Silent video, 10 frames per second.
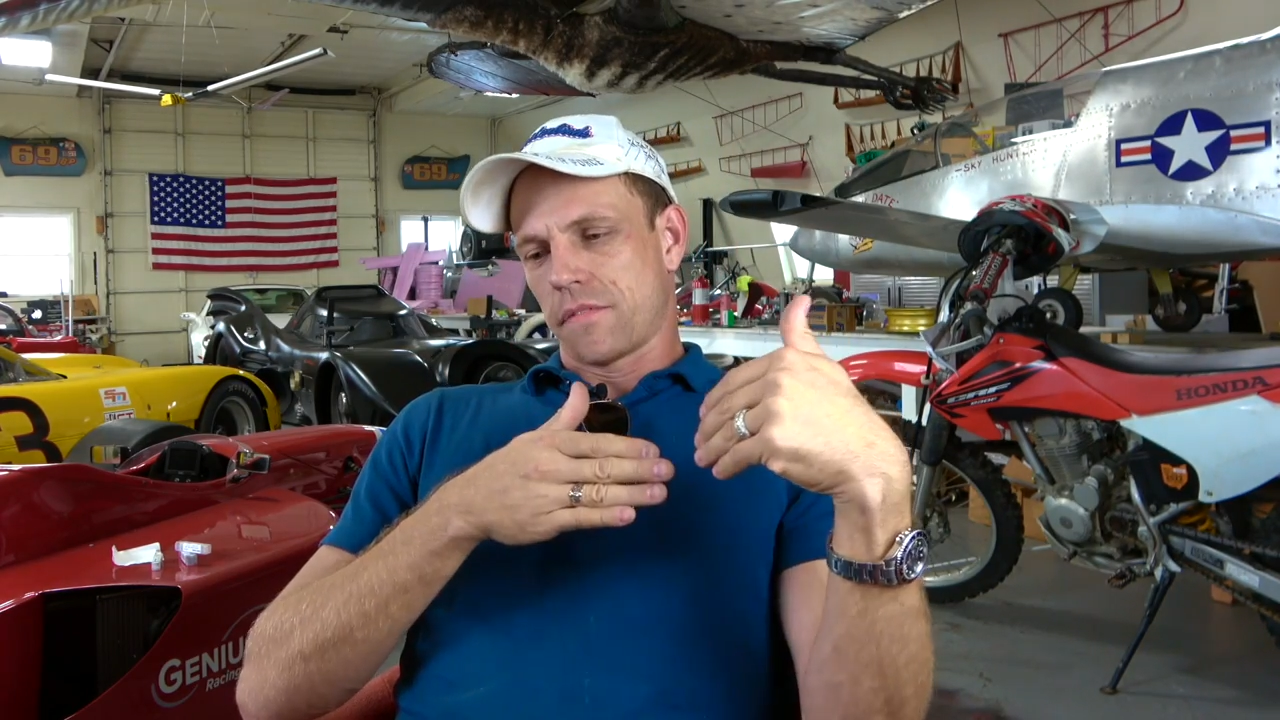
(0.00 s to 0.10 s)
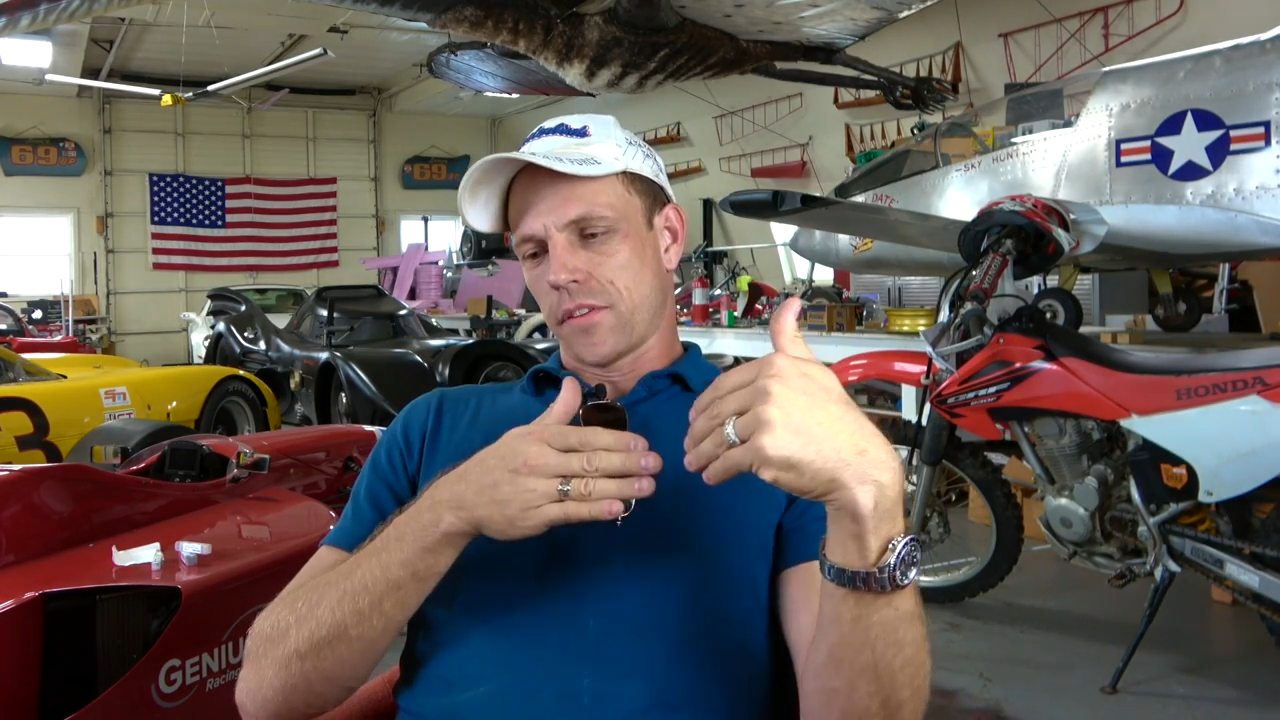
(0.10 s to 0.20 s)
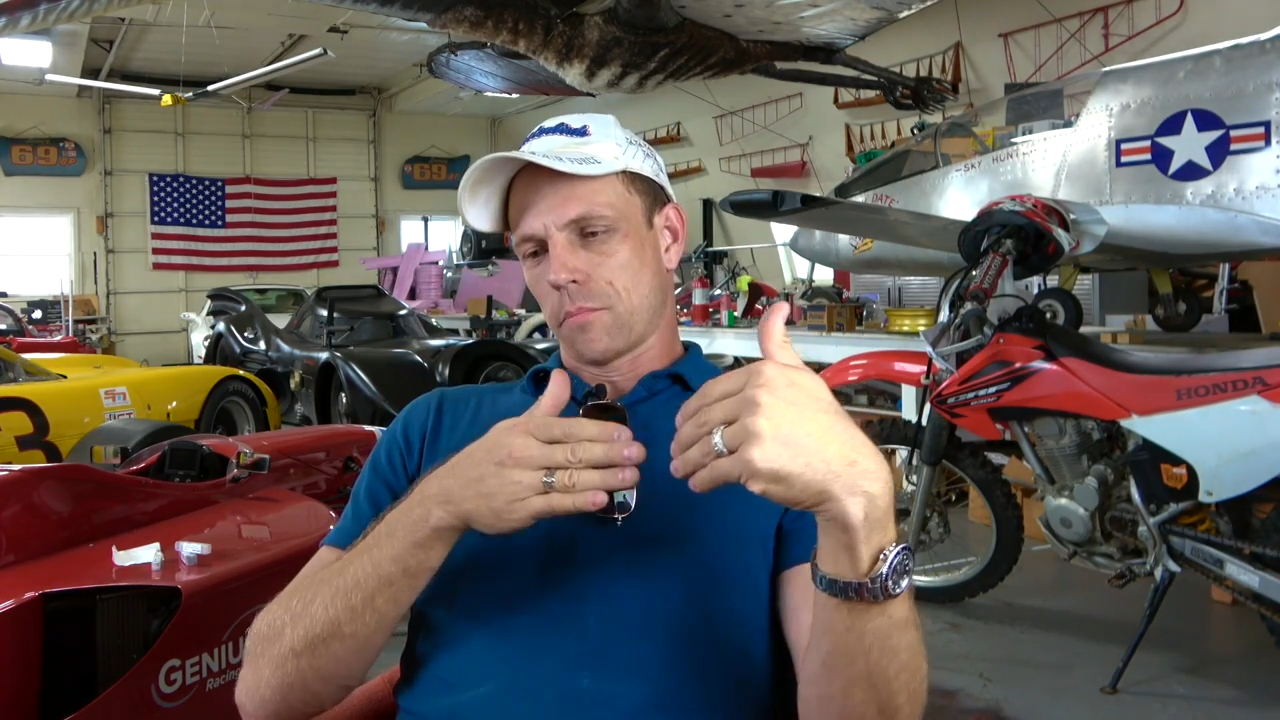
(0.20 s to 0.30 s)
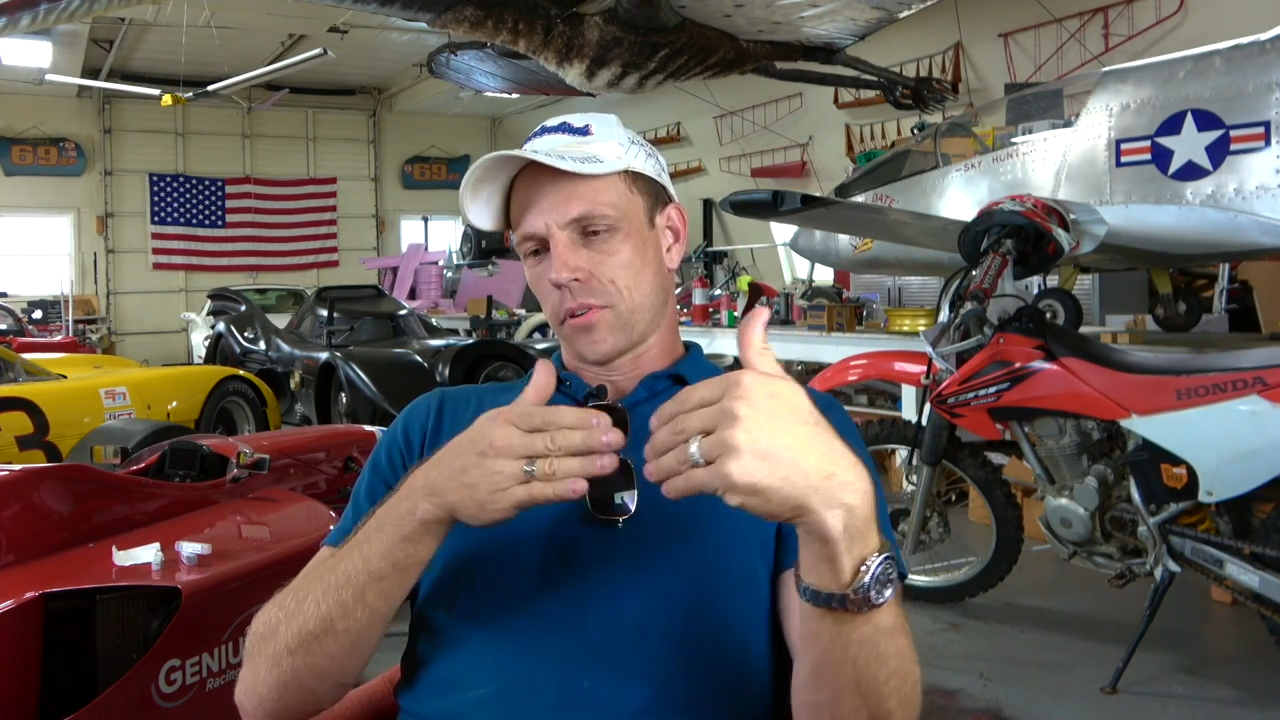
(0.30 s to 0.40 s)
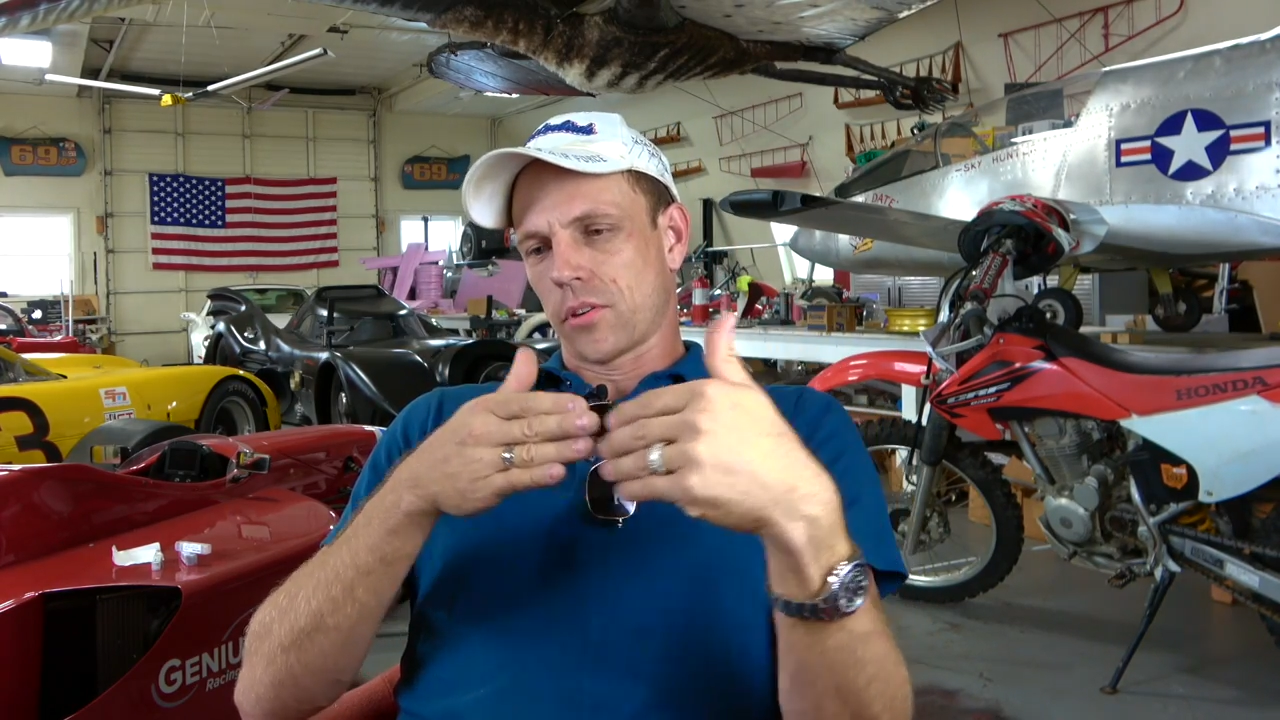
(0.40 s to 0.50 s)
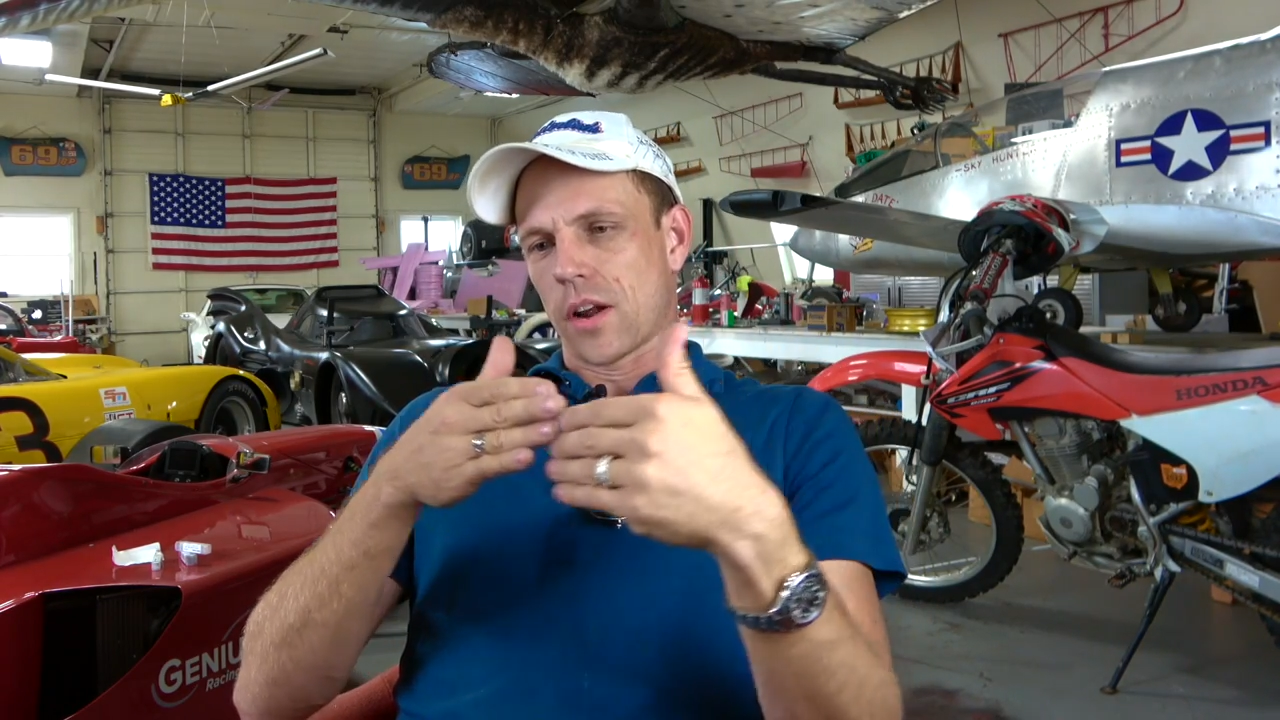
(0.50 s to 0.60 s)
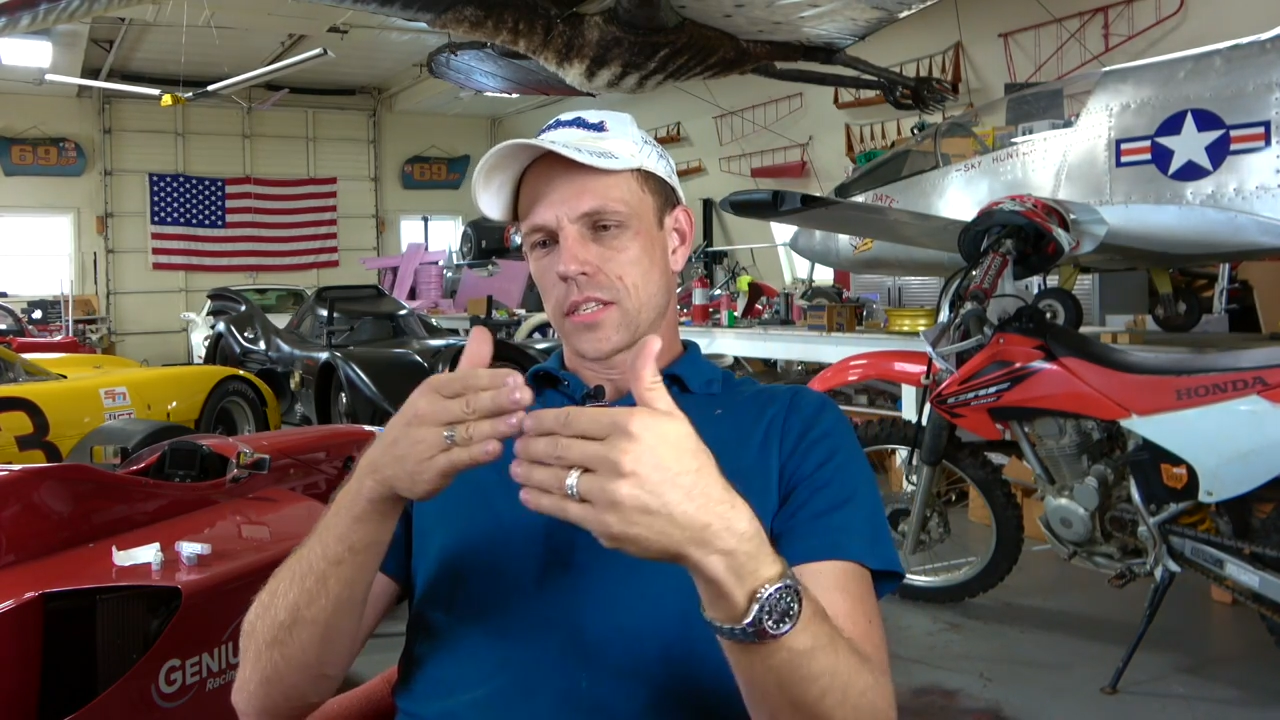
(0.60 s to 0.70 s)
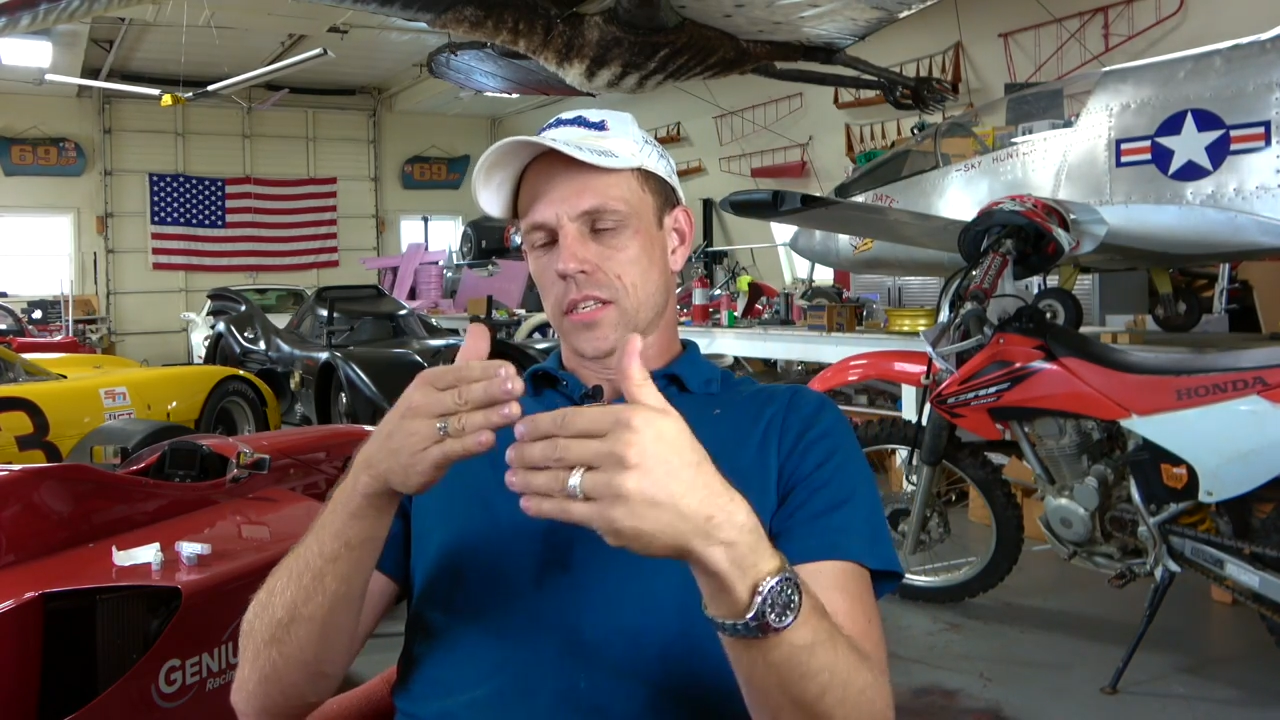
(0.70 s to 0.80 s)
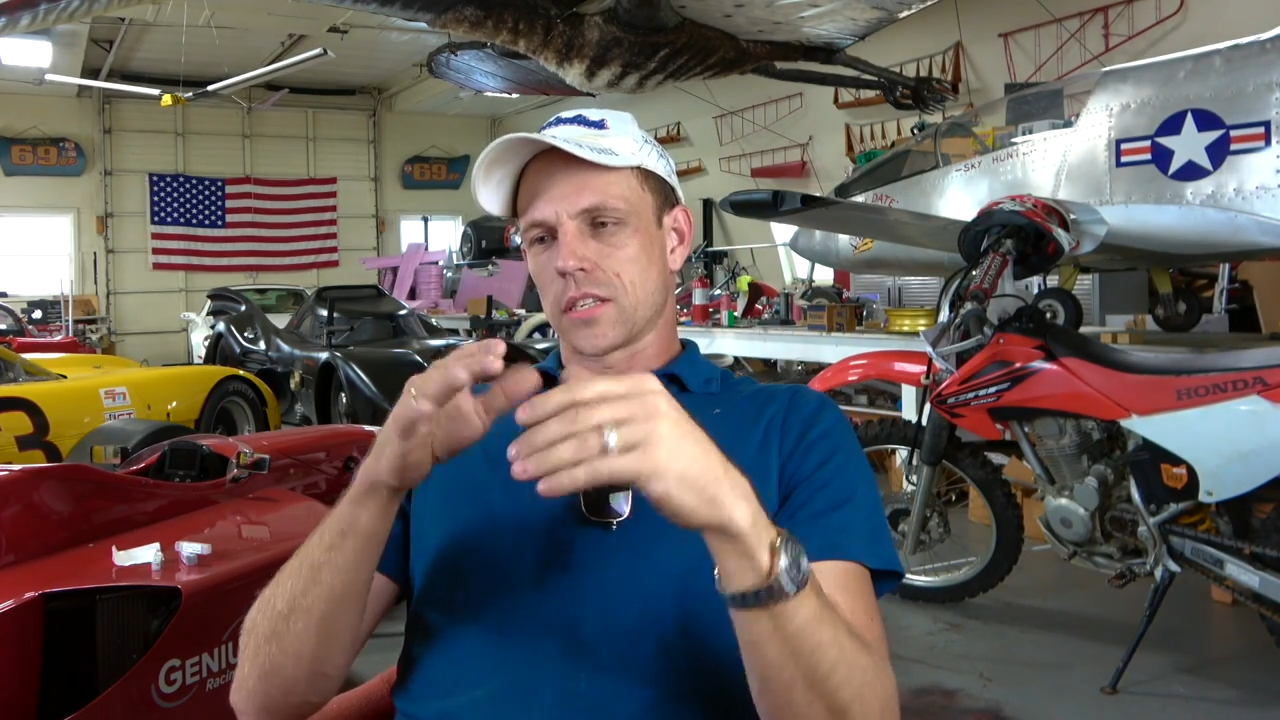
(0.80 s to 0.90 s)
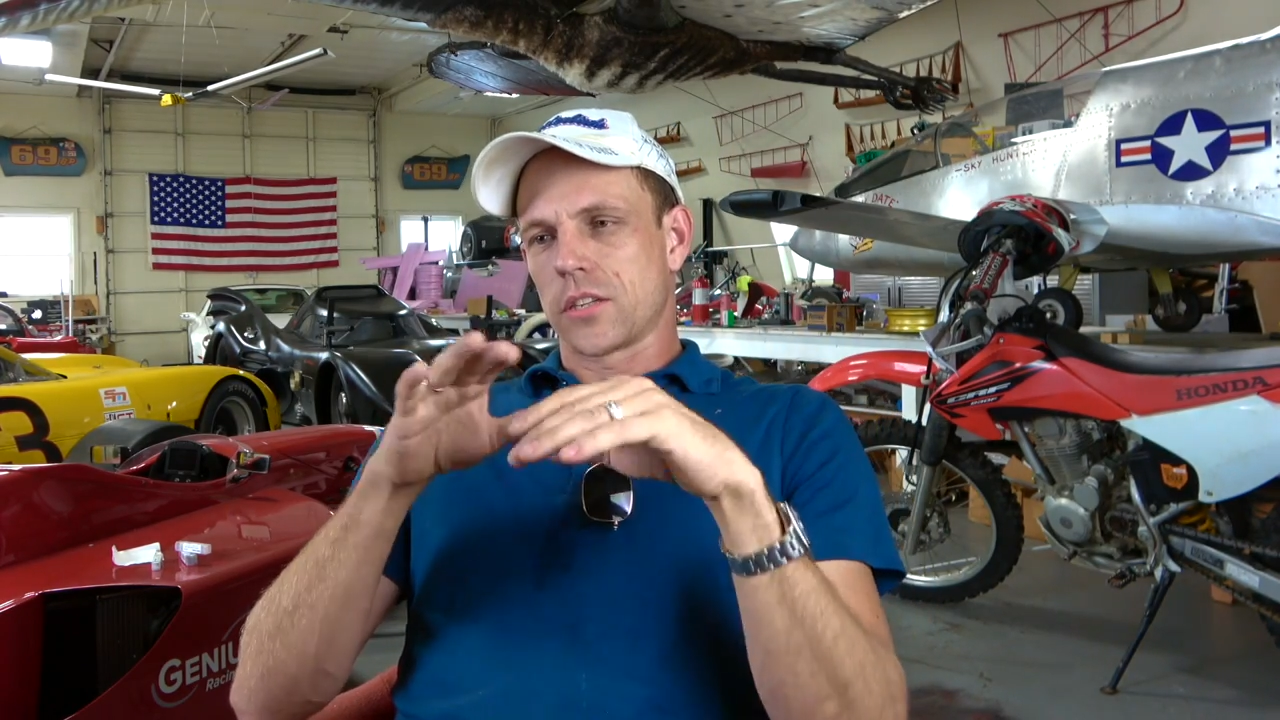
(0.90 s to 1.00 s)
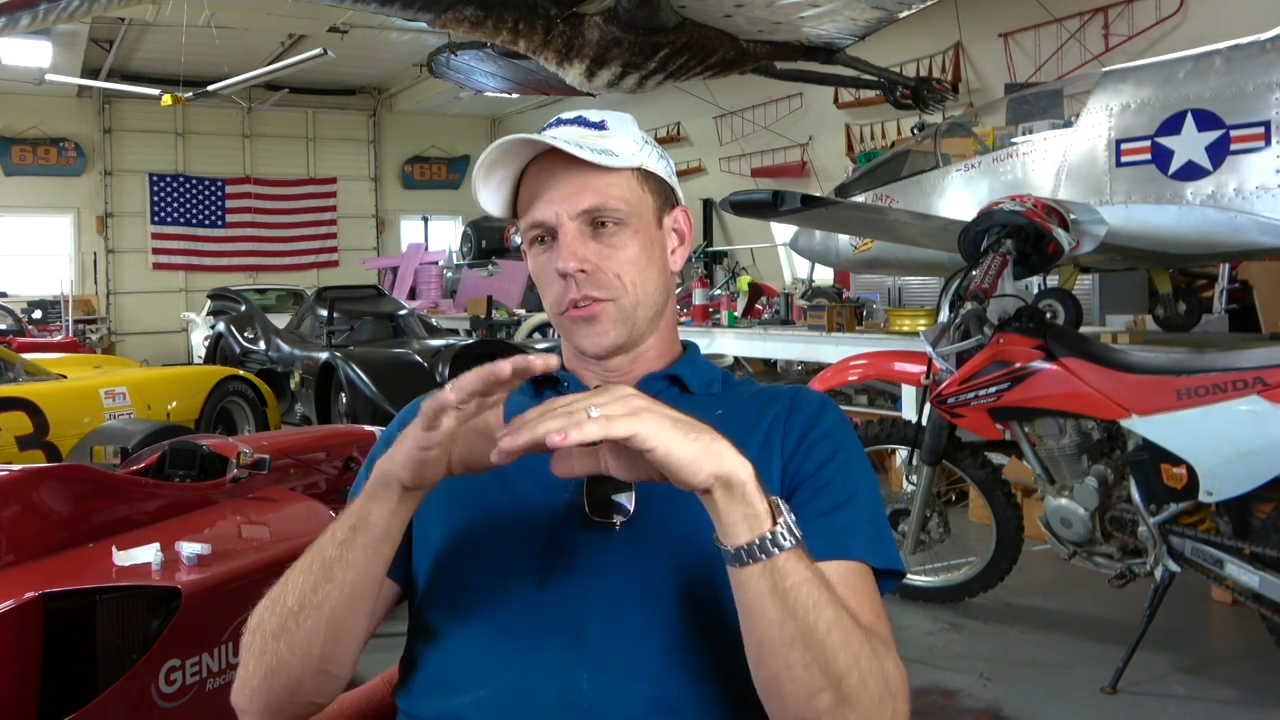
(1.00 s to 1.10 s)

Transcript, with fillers: film progresses,